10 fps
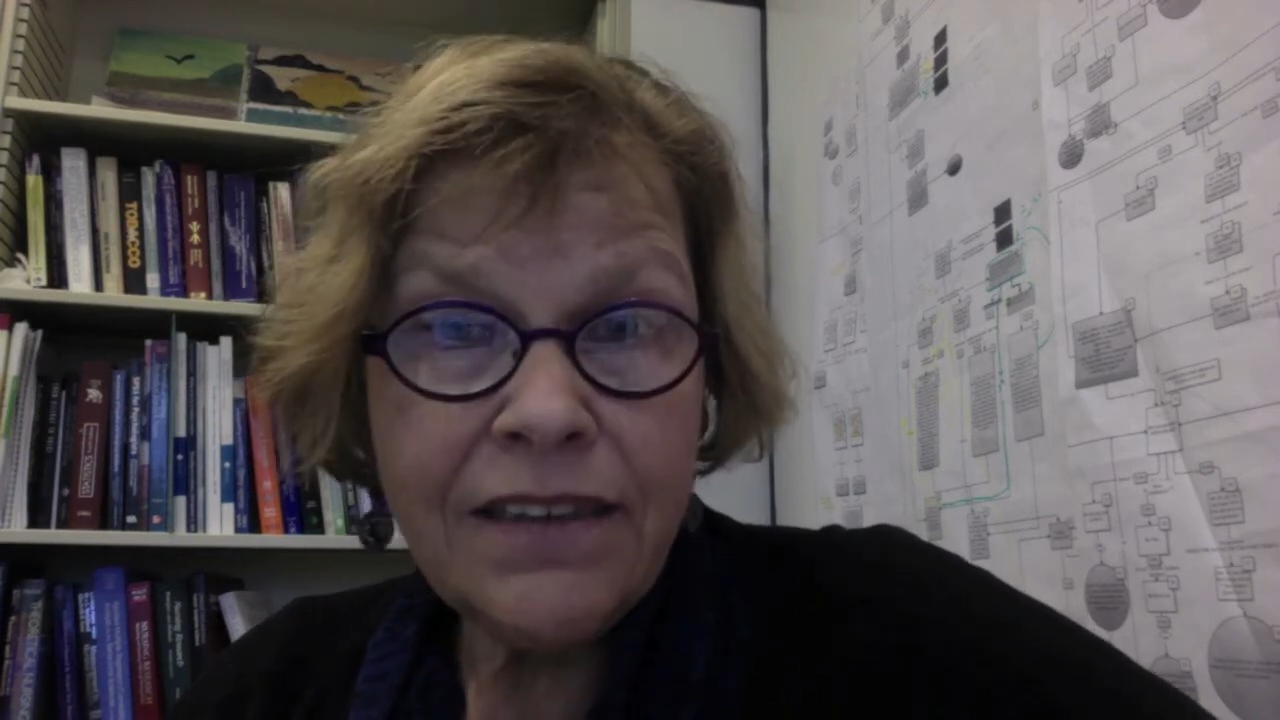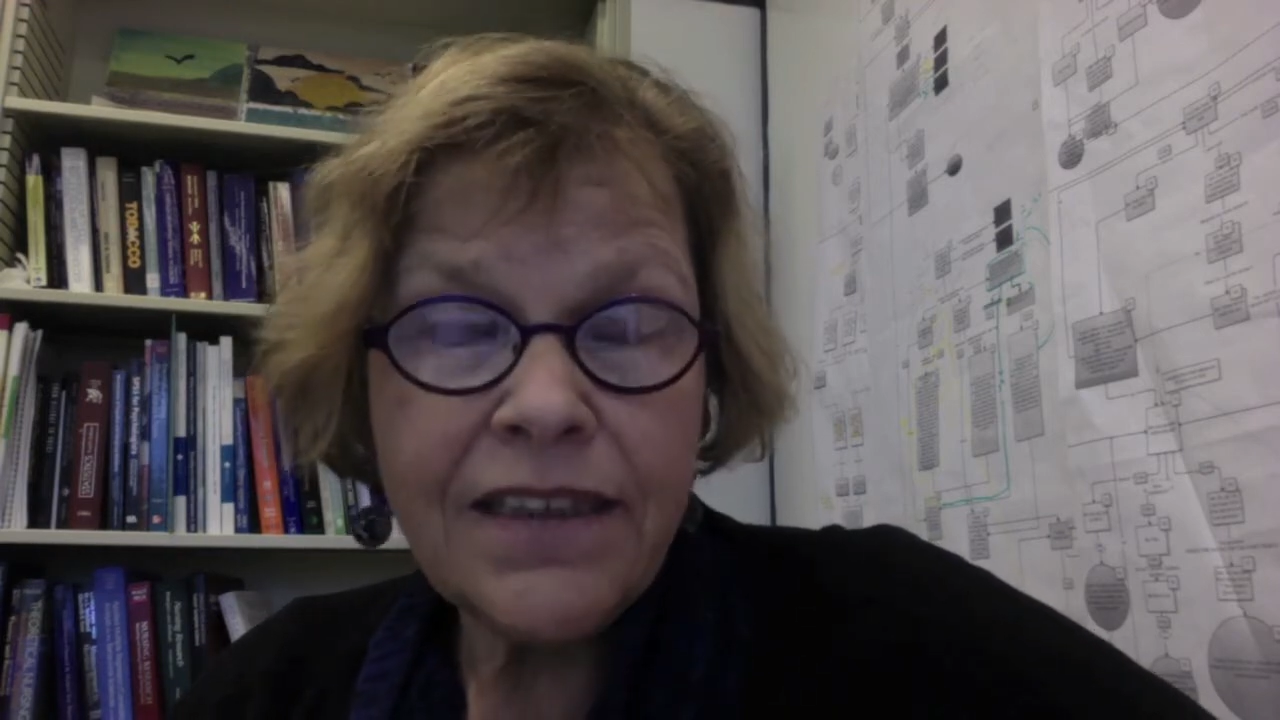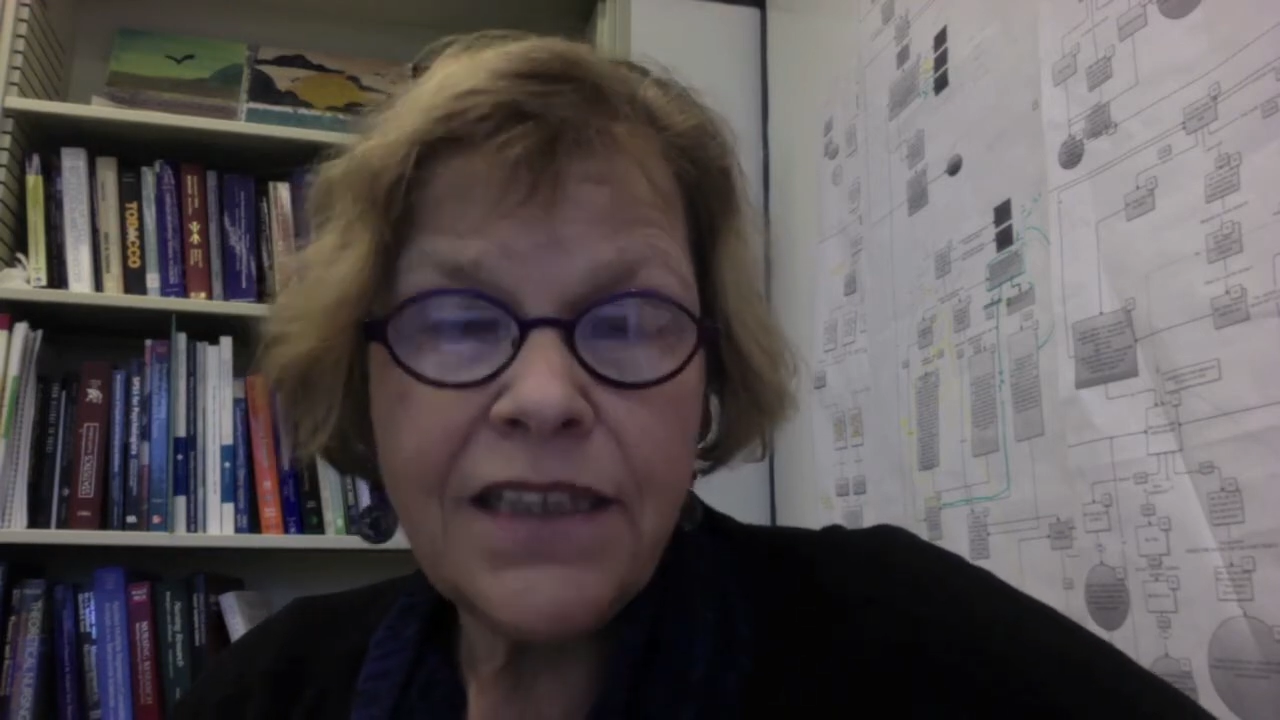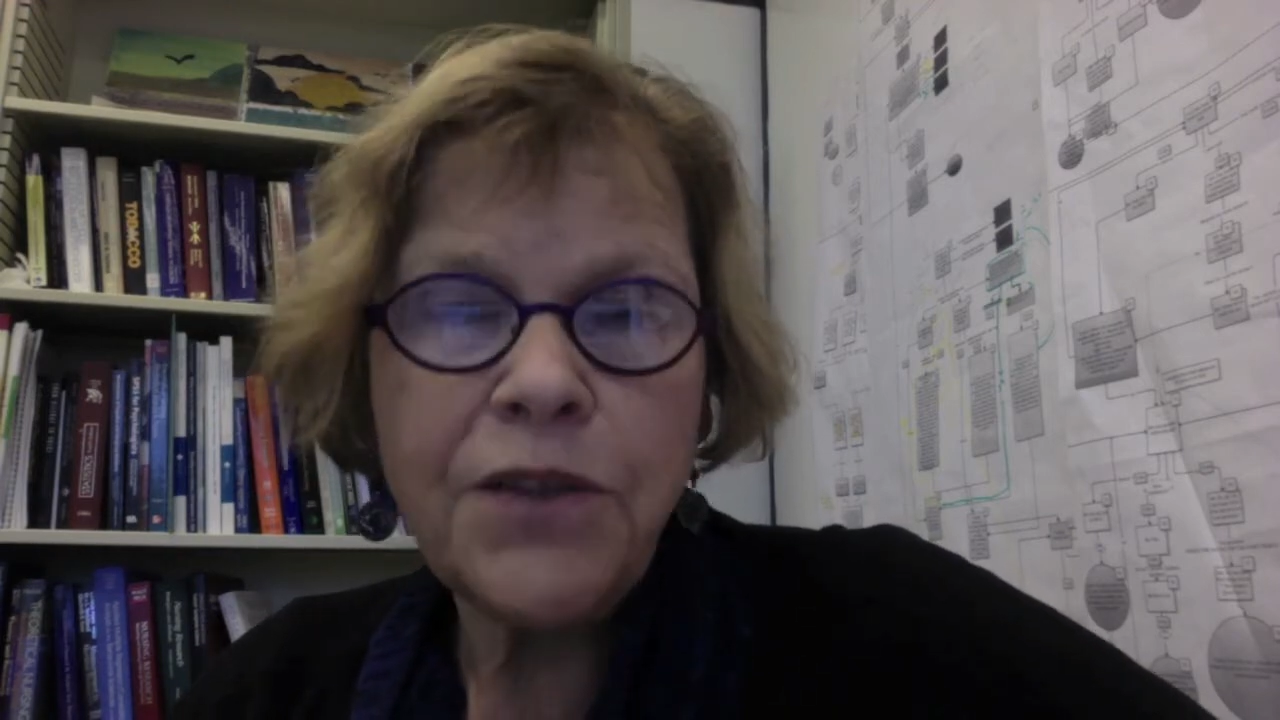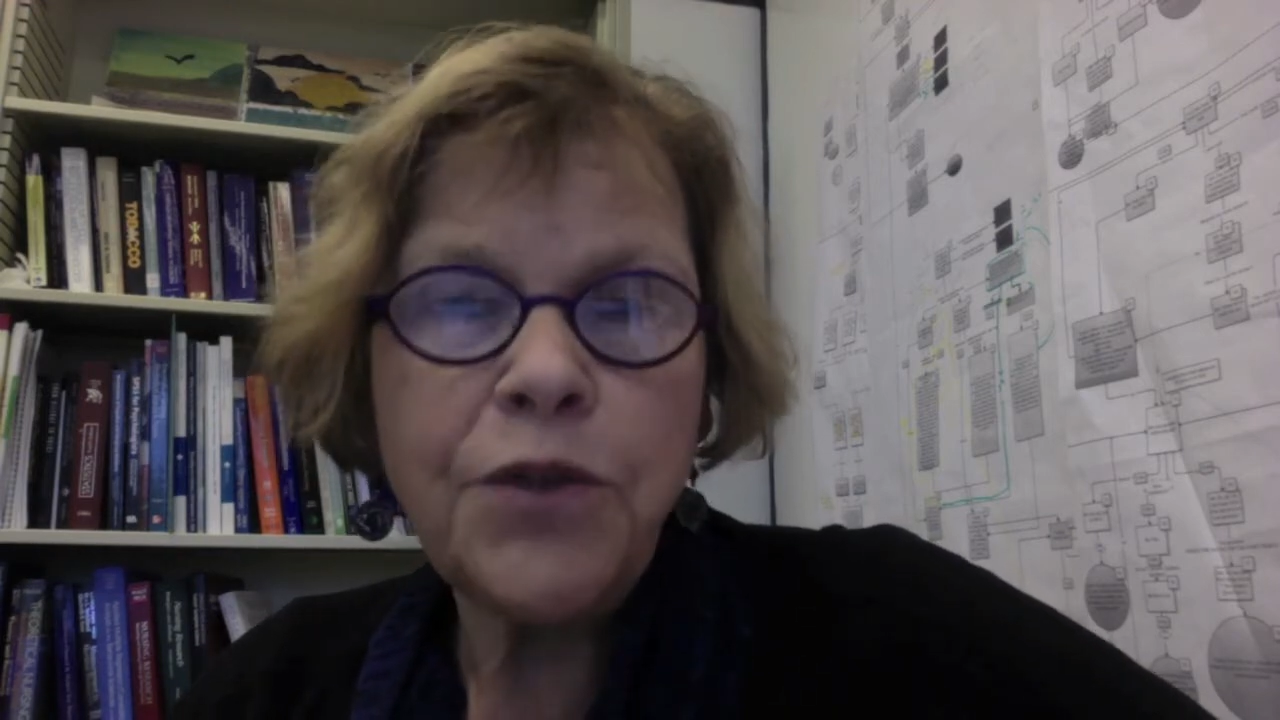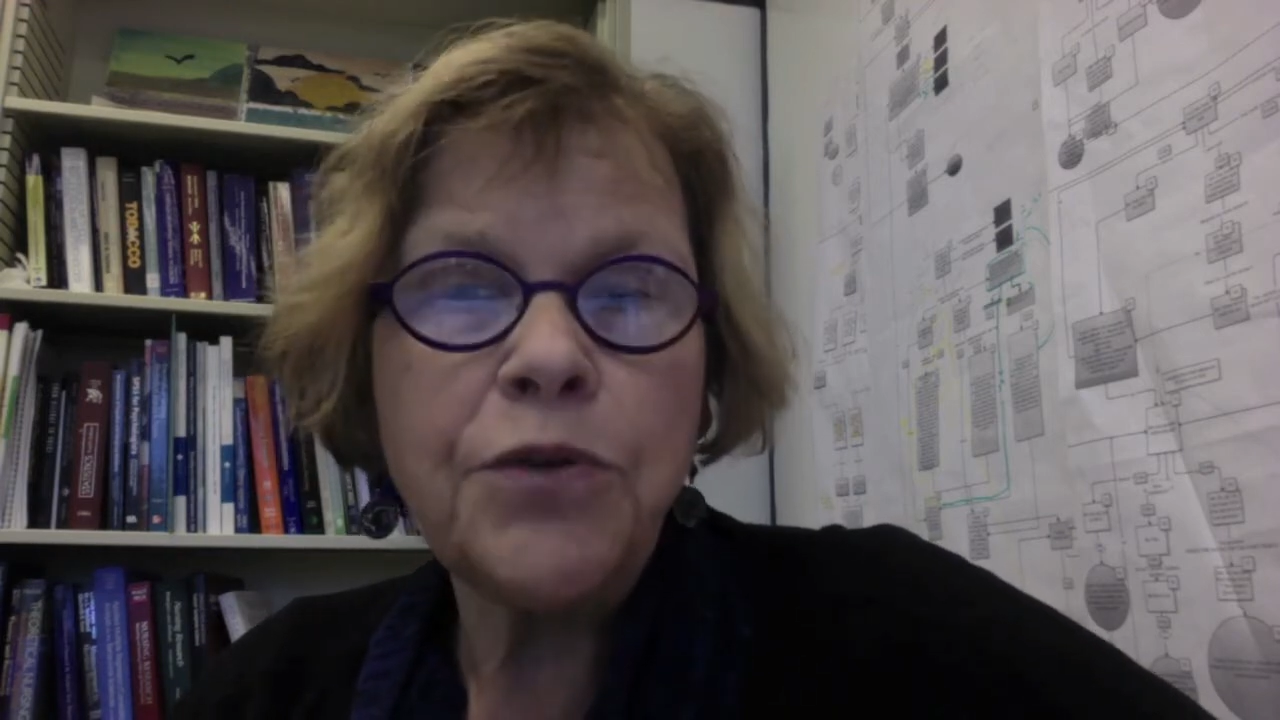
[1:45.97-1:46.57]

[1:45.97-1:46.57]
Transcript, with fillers: that you